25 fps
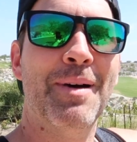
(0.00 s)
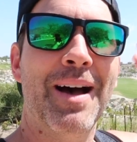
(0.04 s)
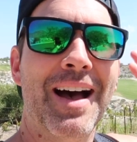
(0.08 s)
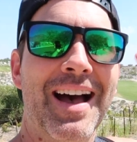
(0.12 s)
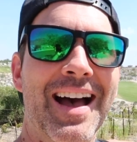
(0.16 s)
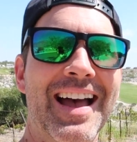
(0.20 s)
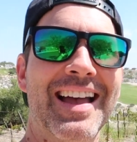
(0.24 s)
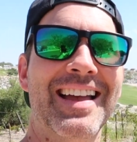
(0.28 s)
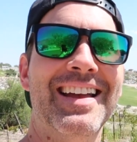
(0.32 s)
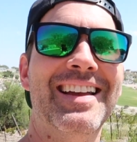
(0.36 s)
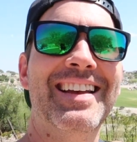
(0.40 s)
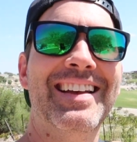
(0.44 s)

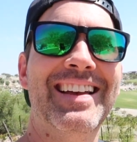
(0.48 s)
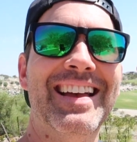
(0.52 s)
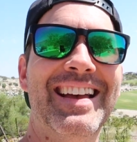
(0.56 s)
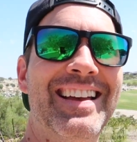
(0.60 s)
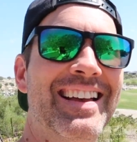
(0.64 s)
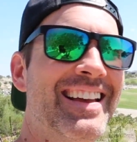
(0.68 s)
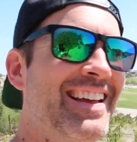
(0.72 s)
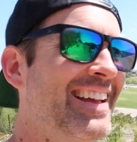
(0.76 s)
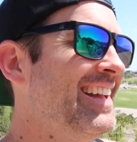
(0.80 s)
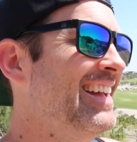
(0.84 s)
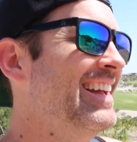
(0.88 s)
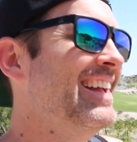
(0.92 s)
bye,
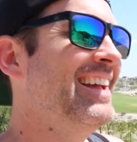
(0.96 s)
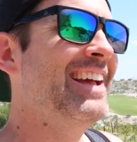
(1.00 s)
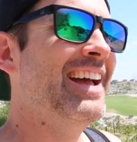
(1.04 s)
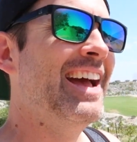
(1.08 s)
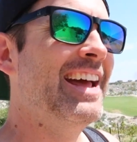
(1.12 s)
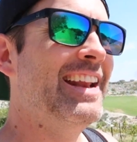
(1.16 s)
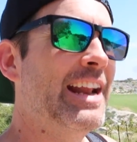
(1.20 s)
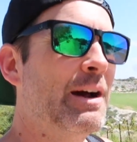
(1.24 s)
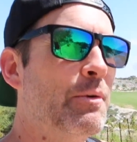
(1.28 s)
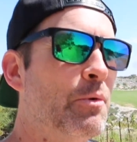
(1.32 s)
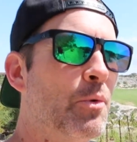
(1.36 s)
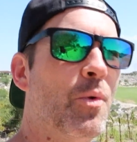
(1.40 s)

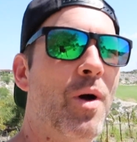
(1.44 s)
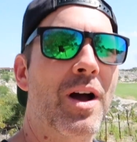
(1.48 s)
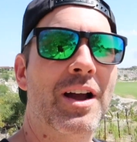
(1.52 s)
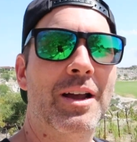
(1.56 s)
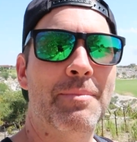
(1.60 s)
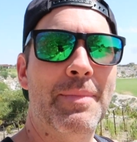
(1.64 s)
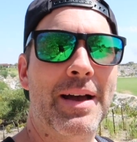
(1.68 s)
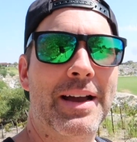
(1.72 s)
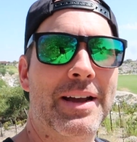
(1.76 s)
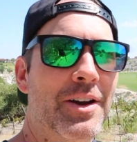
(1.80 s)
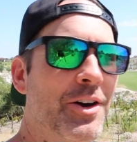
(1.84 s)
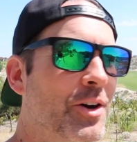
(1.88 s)
and now we're
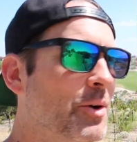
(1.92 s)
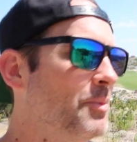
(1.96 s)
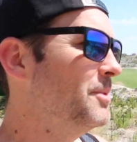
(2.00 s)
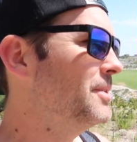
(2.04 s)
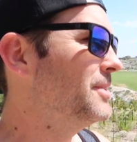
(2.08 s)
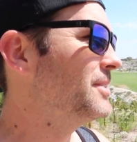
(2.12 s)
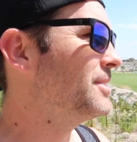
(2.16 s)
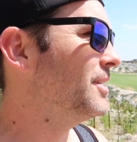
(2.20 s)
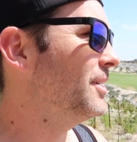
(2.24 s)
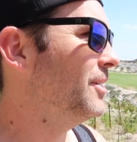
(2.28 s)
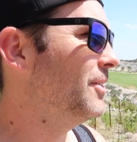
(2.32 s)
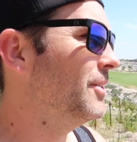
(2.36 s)
walking back home,
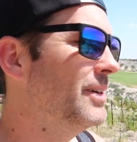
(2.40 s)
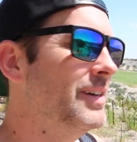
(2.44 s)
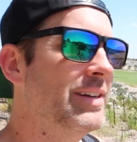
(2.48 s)
so.